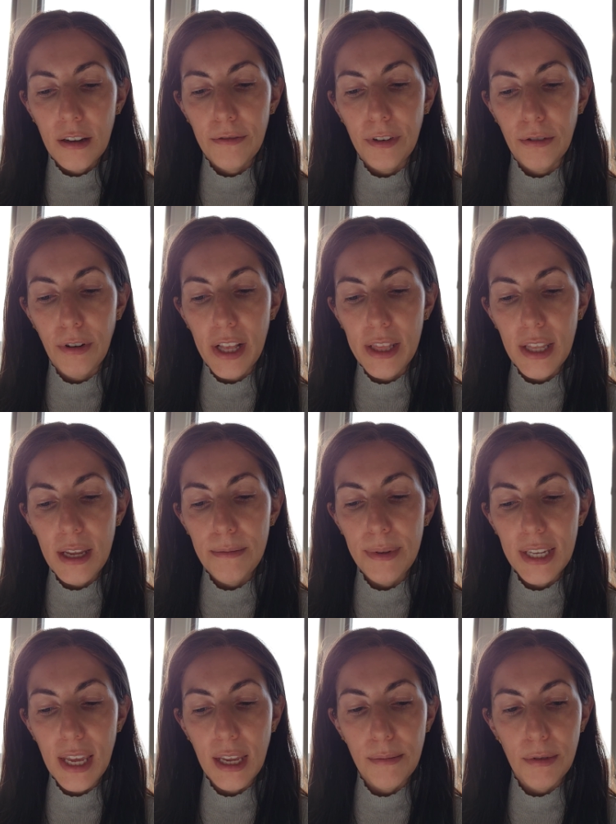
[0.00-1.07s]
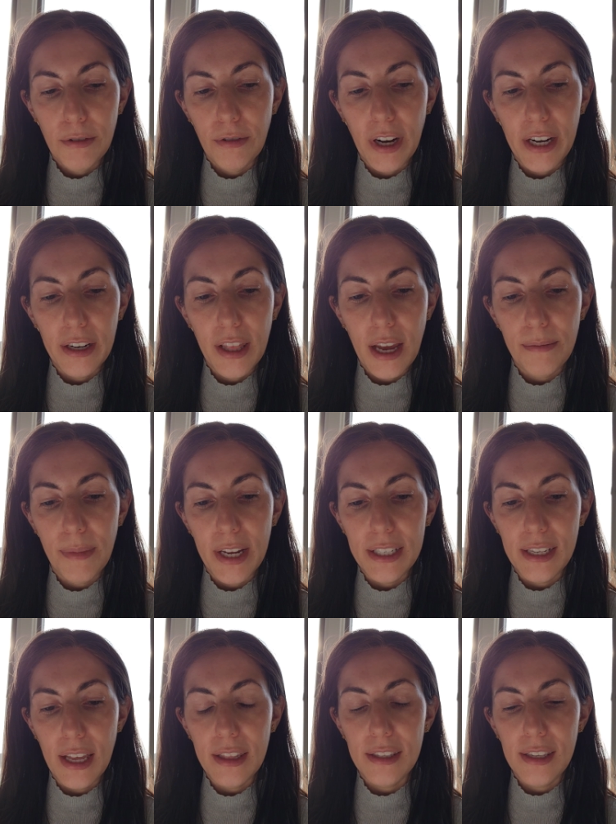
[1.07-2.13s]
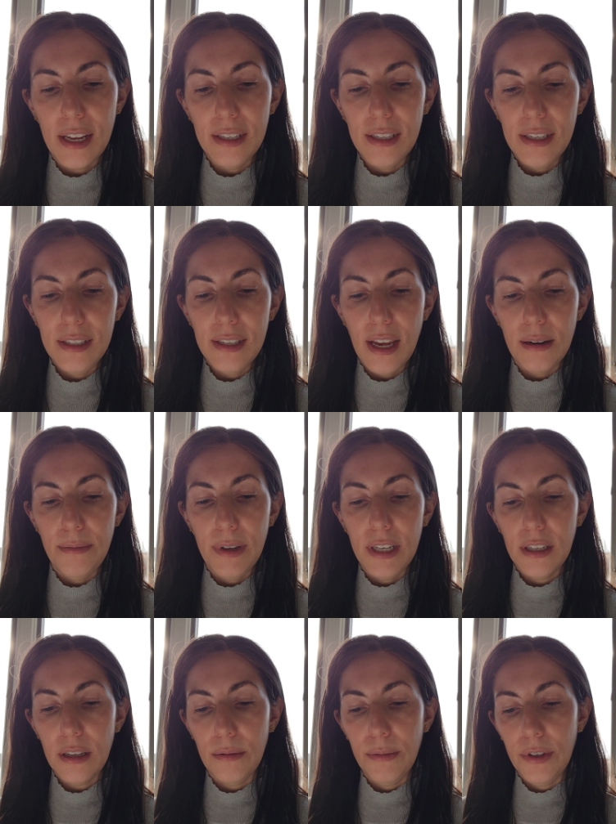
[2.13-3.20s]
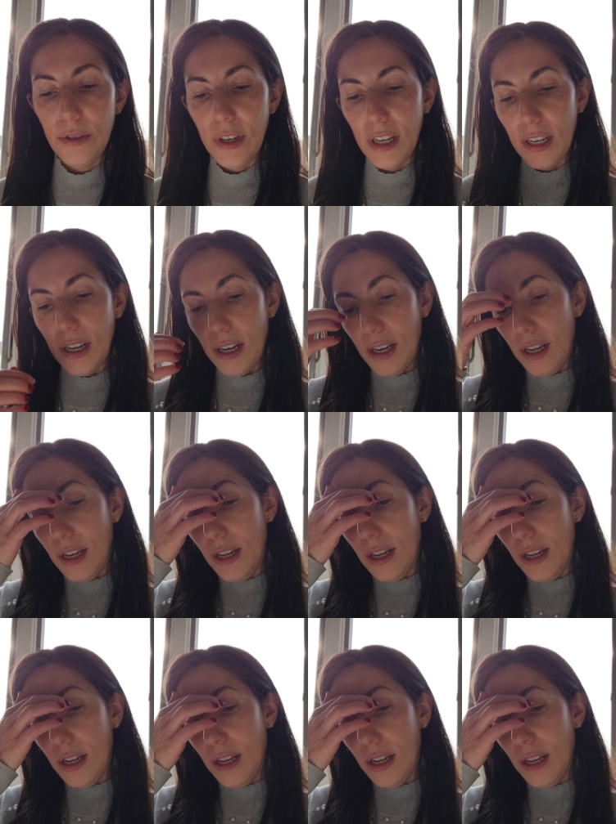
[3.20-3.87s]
For when they became aware that my death sentence had been commuted,